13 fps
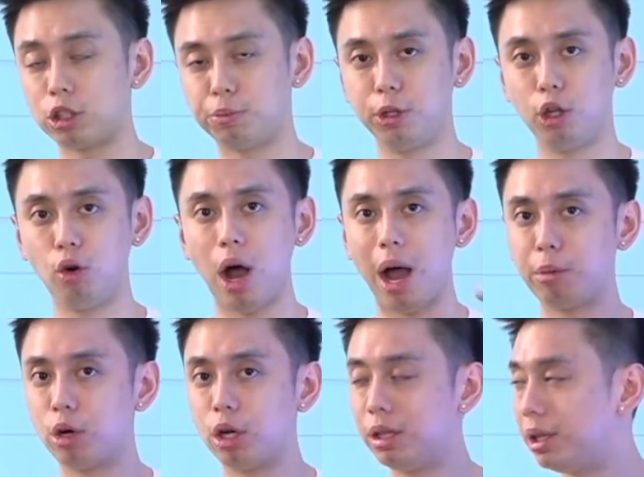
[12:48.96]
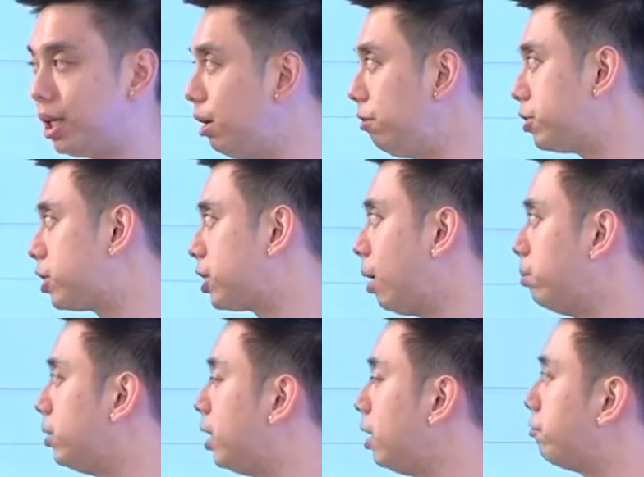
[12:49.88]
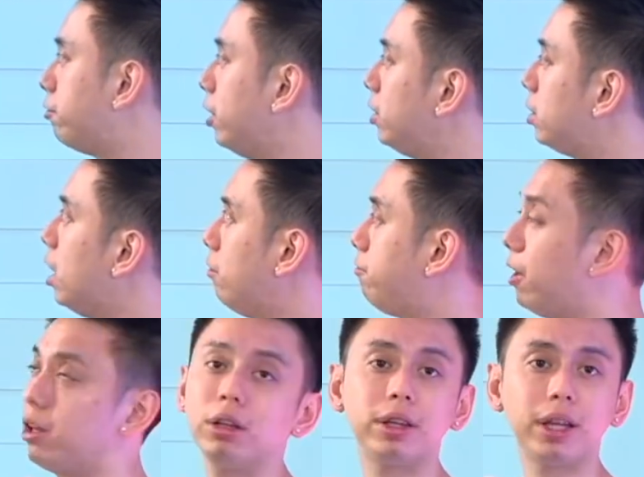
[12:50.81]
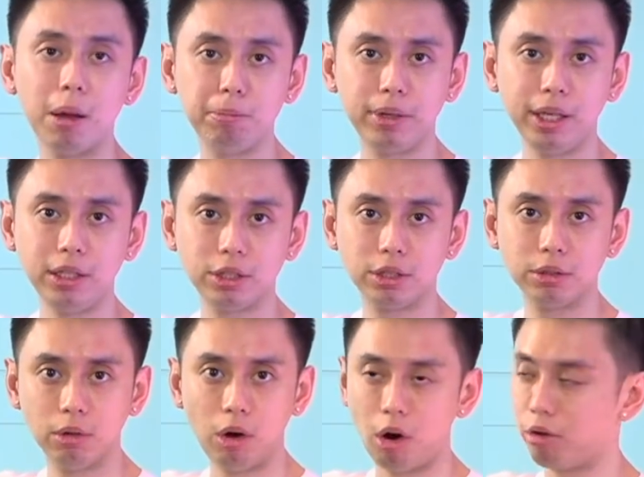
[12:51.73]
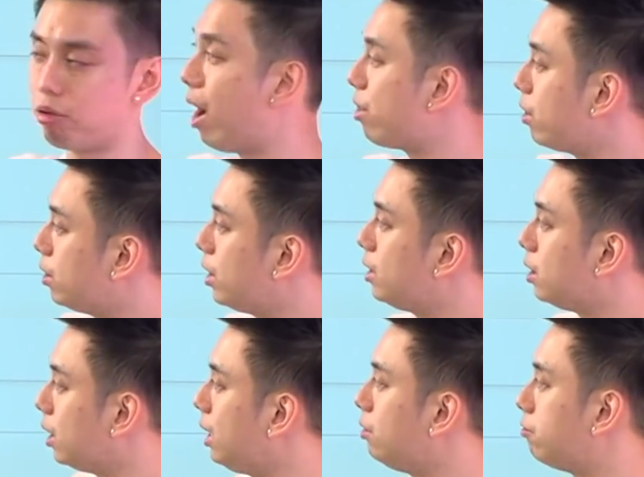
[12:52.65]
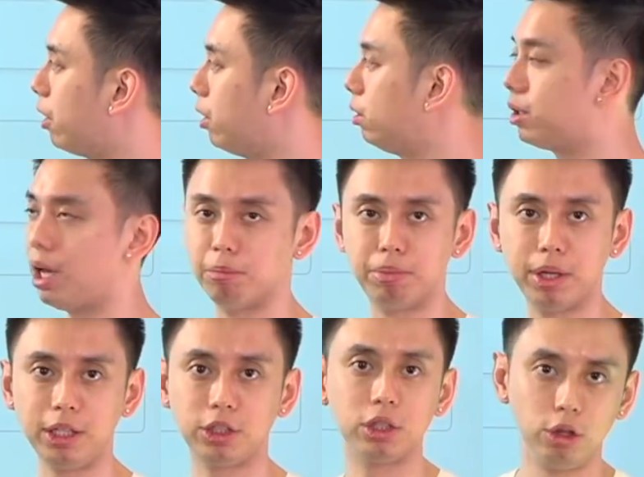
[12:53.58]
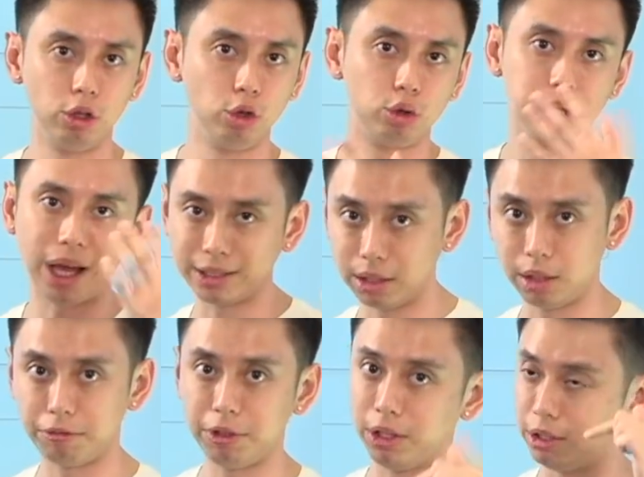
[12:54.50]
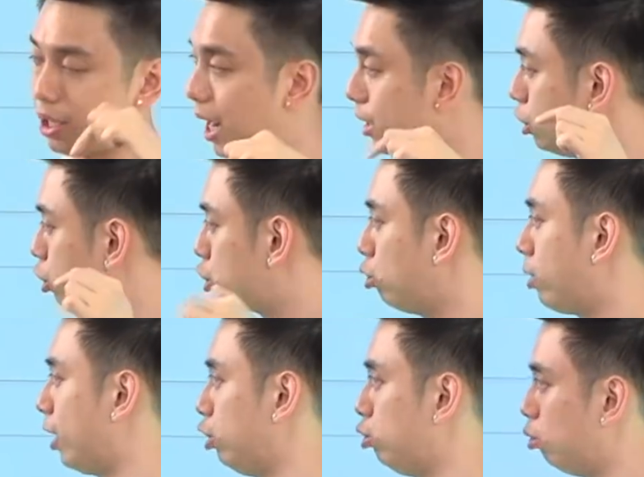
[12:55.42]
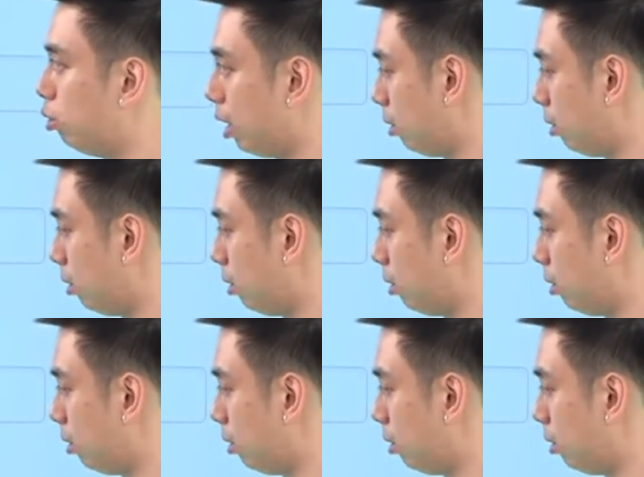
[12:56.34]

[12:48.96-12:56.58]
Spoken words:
below, I'm gonna leave some different funnel templates, or rather these lead funnel templates utilizing different designs so that you will